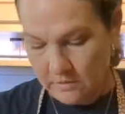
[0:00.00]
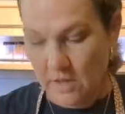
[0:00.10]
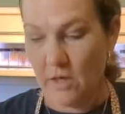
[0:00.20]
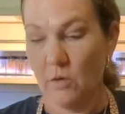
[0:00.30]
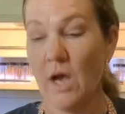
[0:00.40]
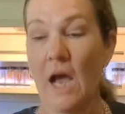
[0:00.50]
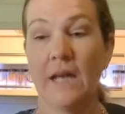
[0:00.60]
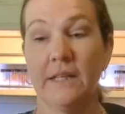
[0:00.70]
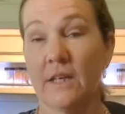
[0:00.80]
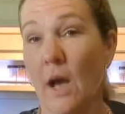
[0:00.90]
So I
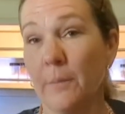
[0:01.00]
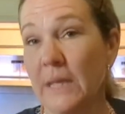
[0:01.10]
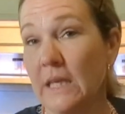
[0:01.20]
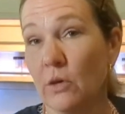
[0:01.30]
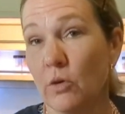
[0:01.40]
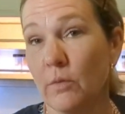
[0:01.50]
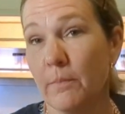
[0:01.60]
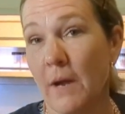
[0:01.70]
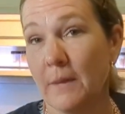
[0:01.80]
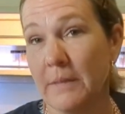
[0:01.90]
did not peel
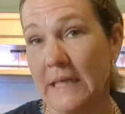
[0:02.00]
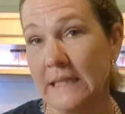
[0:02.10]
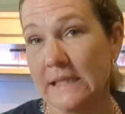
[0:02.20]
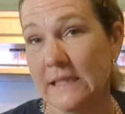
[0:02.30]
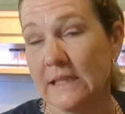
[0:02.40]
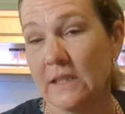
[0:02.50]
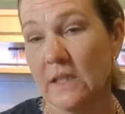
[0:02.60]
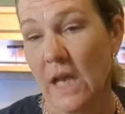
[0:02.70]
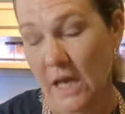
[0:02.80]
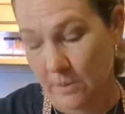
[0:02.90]
my beet.
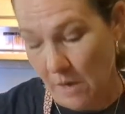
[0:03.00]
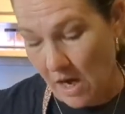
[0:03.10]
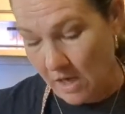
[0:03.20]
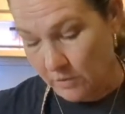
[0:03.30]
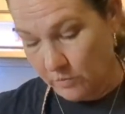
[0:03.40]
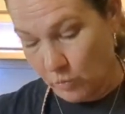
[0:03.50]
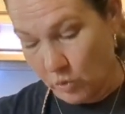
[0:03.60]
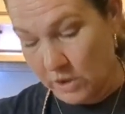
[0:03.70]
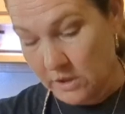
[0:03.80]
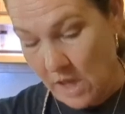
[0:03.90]
I
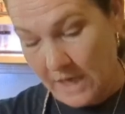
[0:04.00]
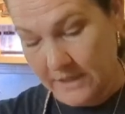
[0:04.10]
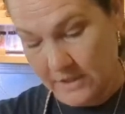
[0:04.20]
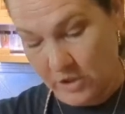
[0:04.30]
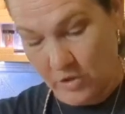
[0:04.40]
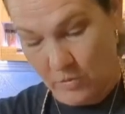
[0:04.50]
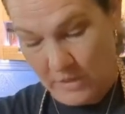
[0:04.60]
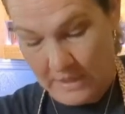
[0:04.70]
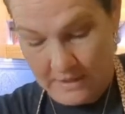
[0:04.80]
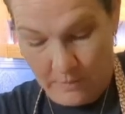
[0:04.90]
would like to
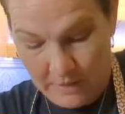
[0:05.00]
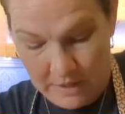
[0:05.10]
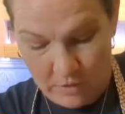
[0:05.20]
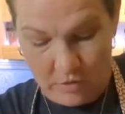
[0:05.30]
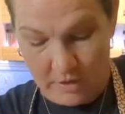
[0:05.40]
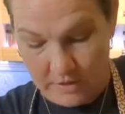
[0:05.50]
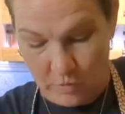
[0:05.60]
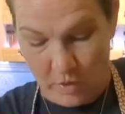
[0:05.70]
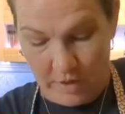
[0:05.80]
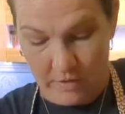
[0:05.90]
eat the peel as
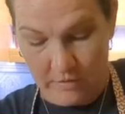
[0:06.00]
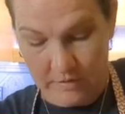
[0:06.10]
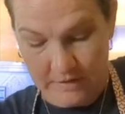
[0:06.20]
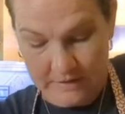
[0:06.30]
well.